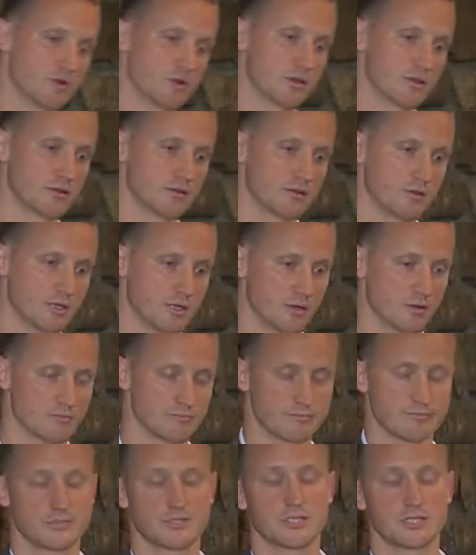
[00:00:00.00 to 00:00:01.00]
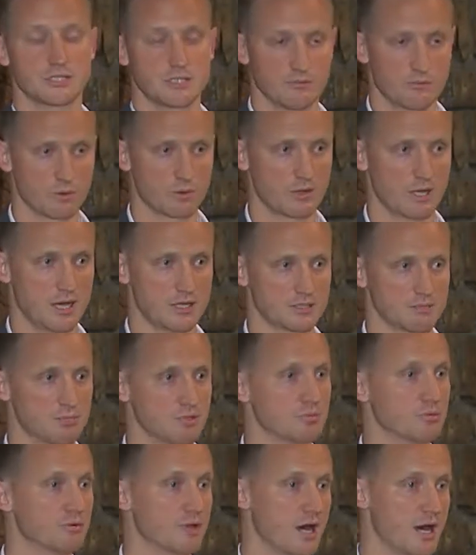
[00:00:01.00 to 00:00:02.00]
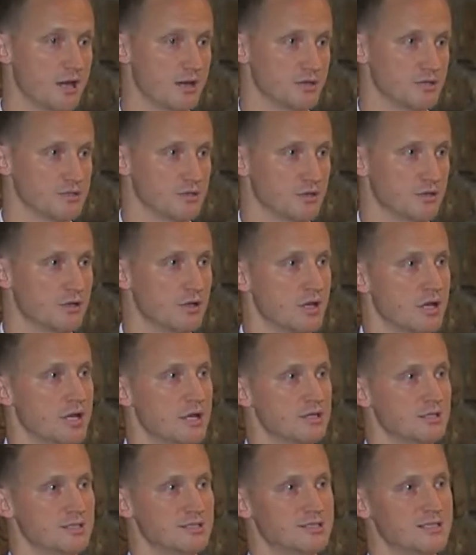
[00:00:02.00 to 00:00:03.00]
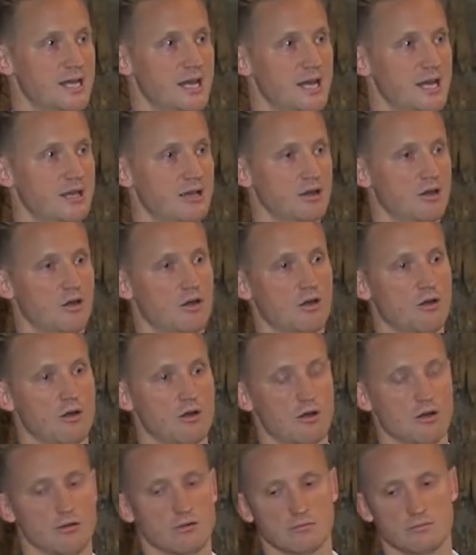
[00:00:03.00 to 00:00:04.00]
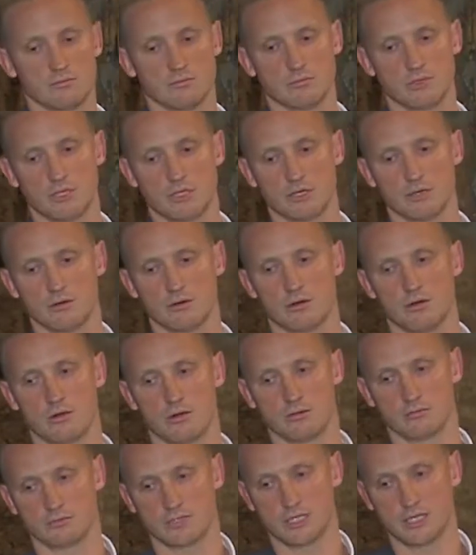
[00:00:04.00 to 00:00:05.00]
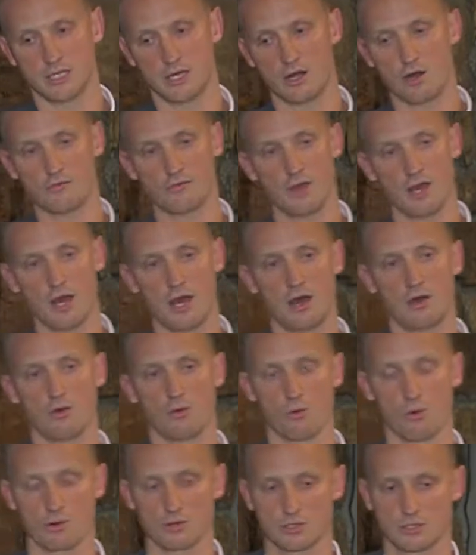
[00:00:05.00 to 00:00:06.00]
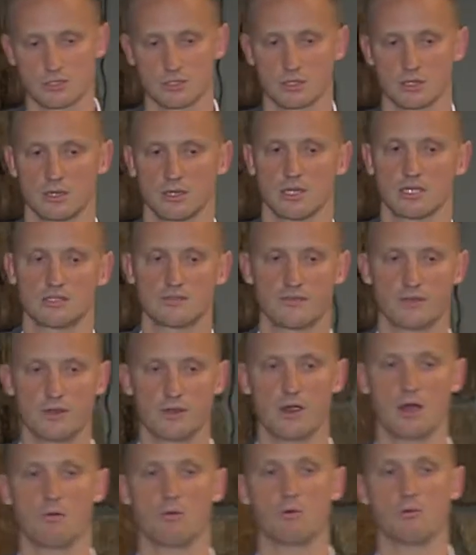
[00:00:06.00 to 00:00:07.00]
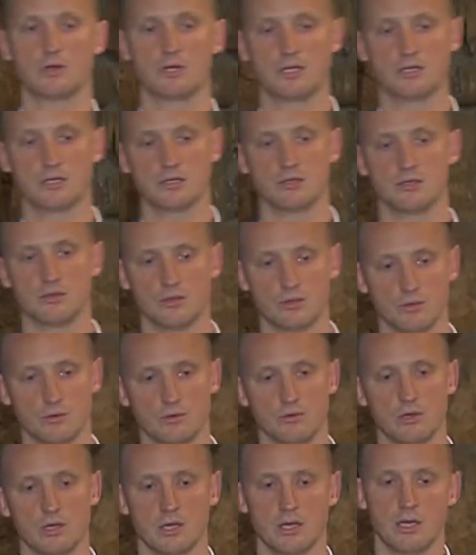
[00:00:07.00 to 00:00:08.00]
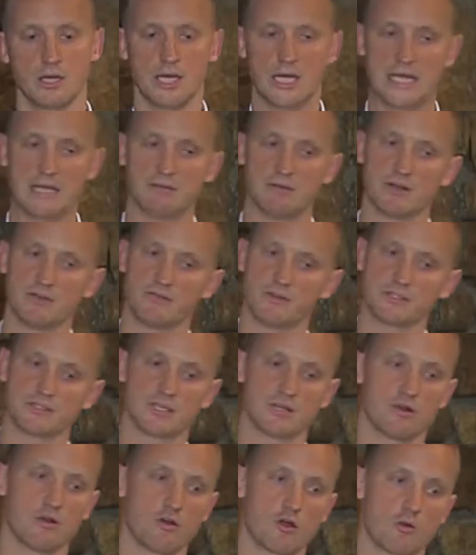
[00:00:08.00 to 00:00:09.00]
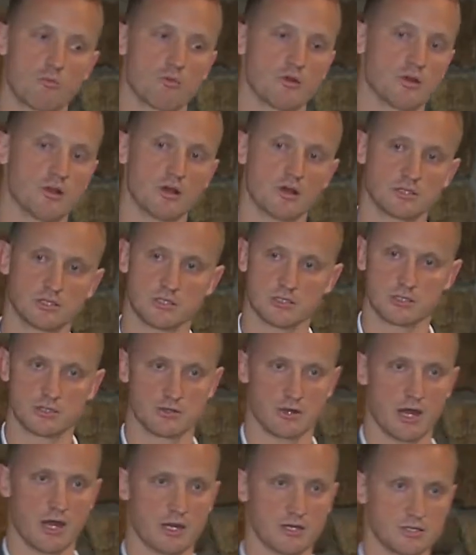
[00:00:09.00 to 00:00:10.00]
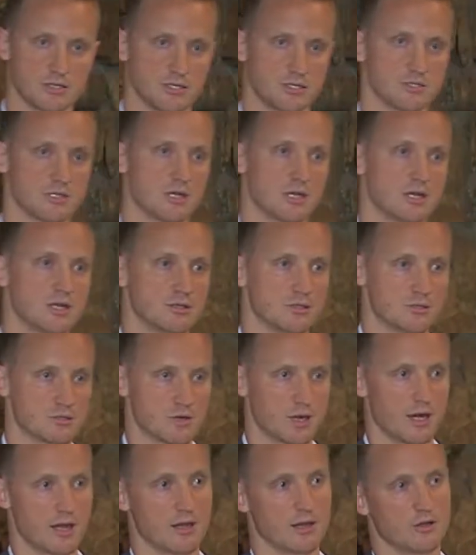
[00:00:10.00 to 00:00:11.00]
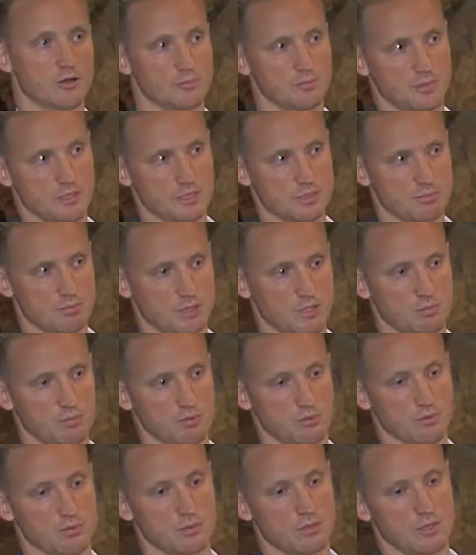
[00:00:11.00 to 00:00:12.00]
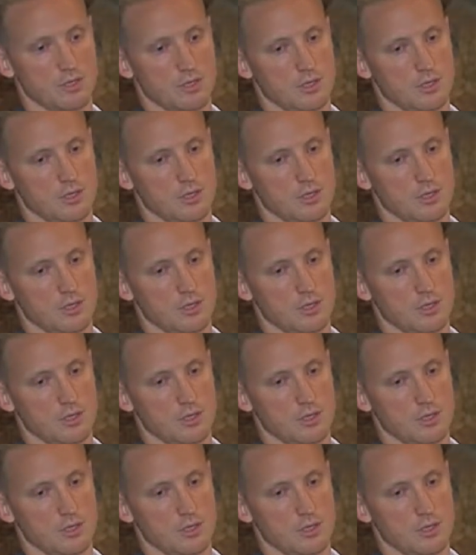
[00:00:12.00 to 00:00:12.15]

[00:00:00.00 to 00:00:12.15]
with 64,000 people dying each year, to take to get off the high horse. Let's figure out what we need to do, even if it's in harm reduction strategies, to try to help these people